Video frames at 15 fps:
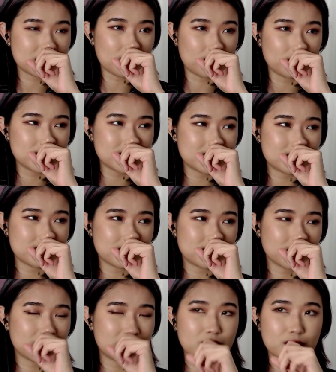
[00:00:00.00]
Yo, this is such
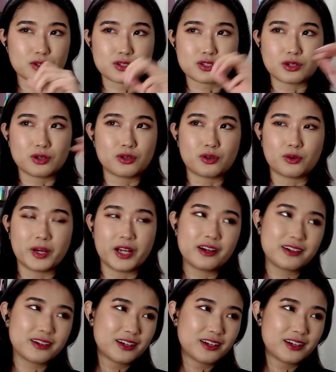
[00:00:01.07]
a killer solo, man.